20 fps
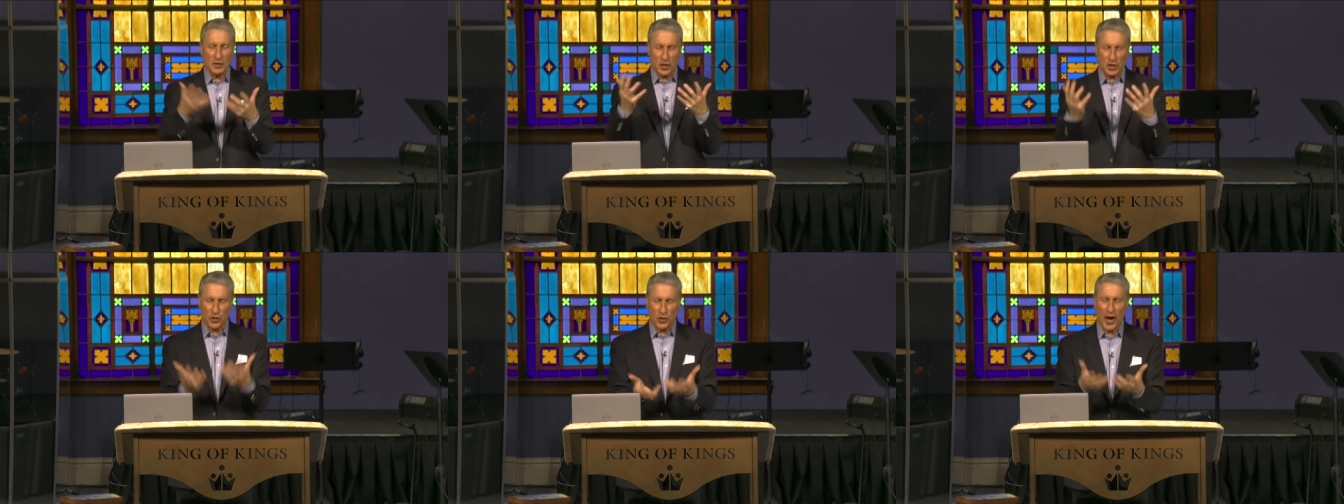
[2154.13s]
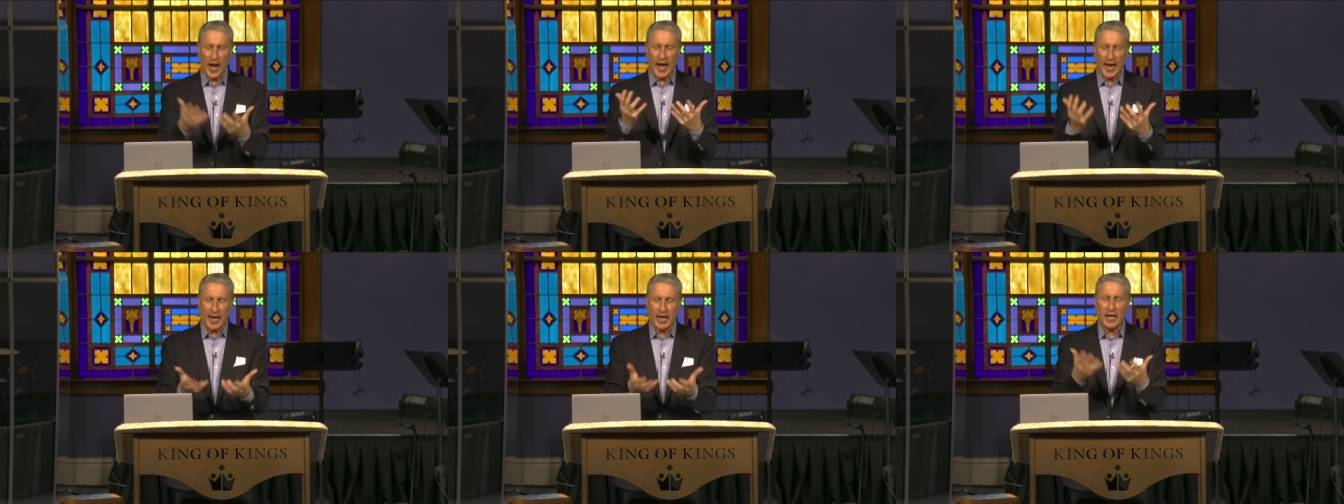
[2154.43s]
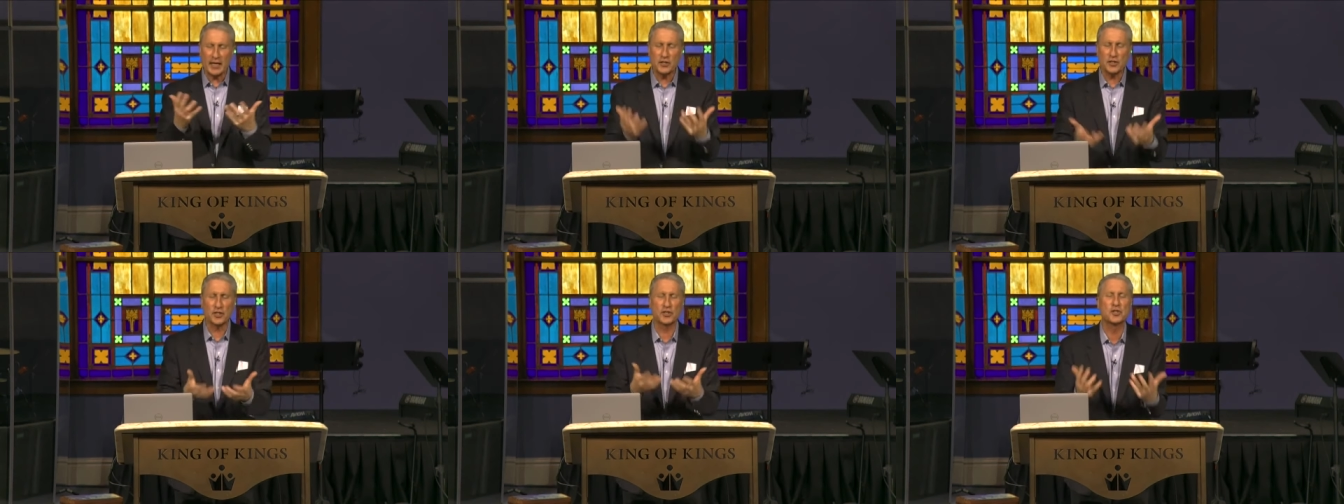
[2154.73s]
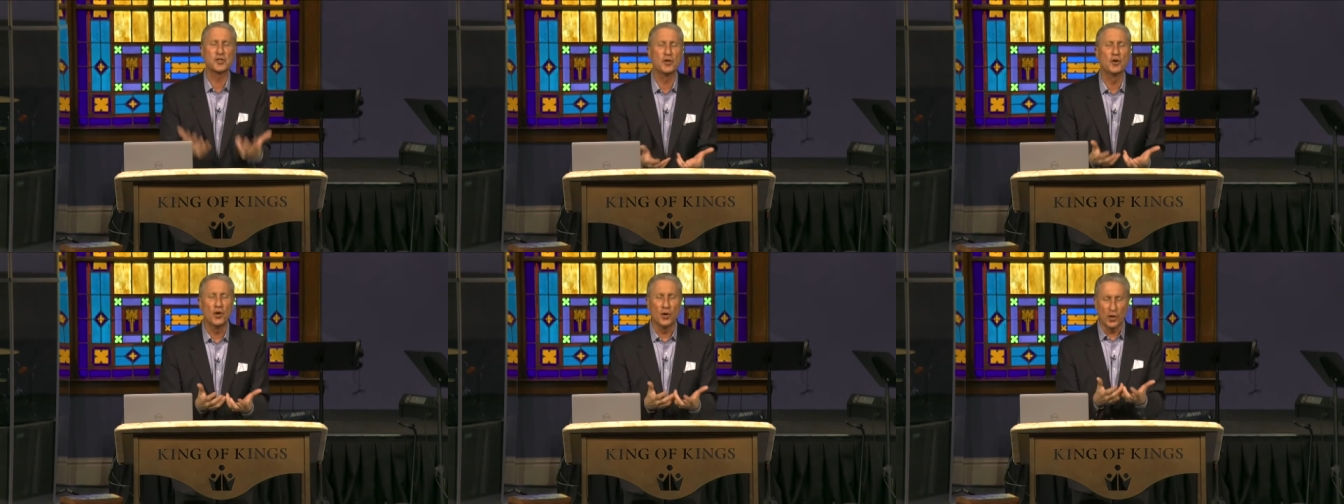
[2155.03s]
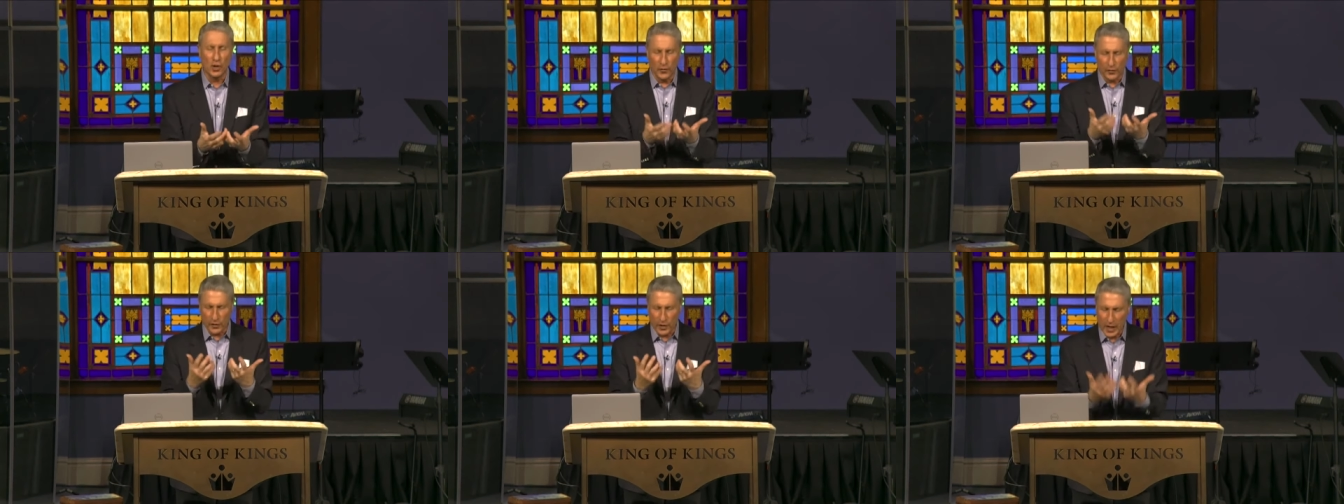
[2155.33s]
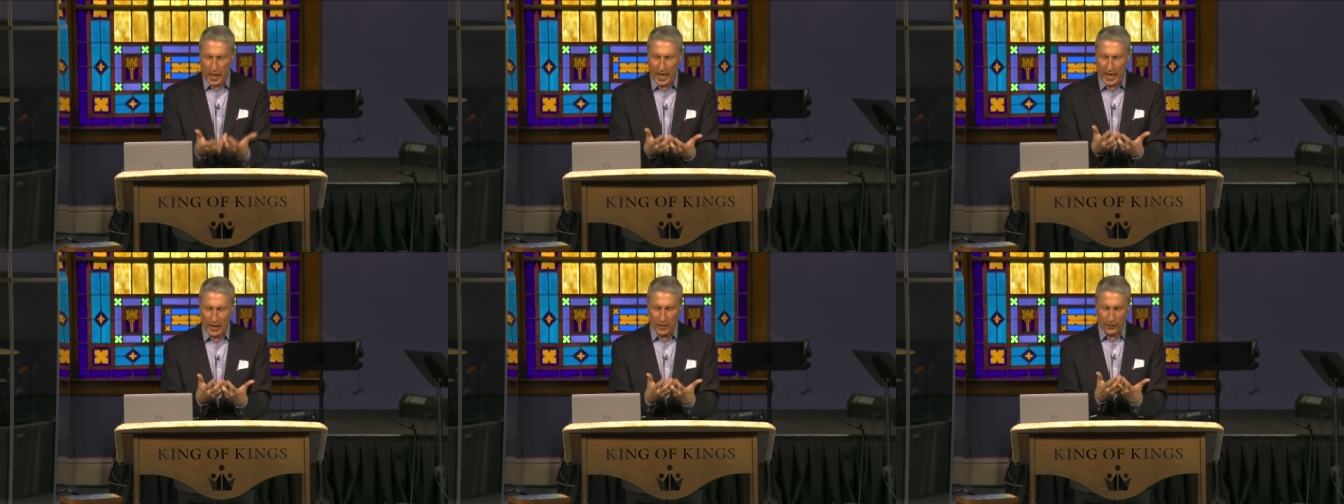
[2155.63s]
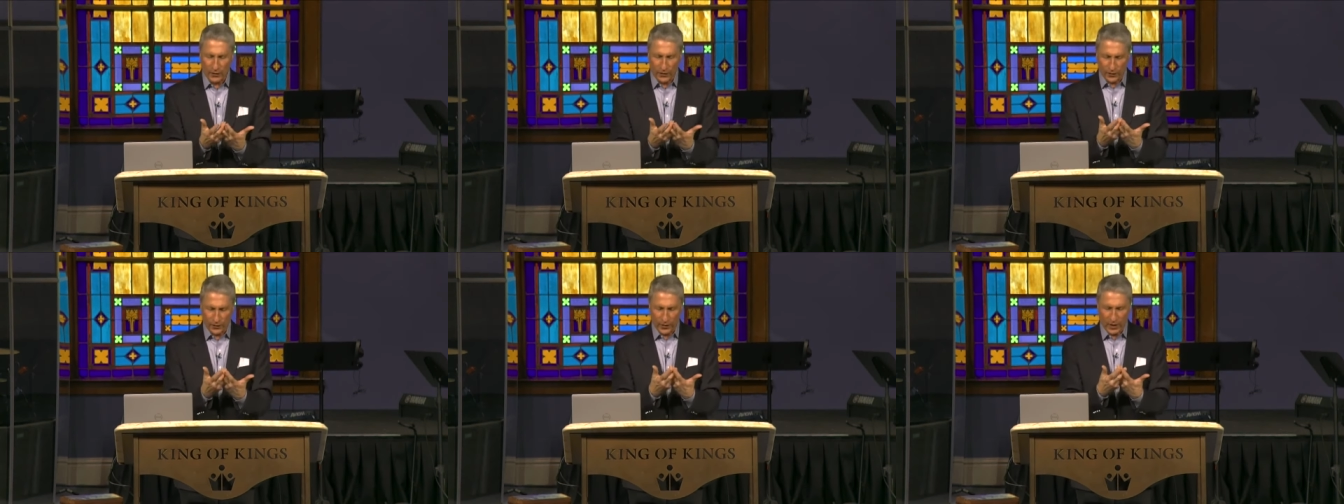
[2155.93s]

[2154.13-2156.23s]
training school of life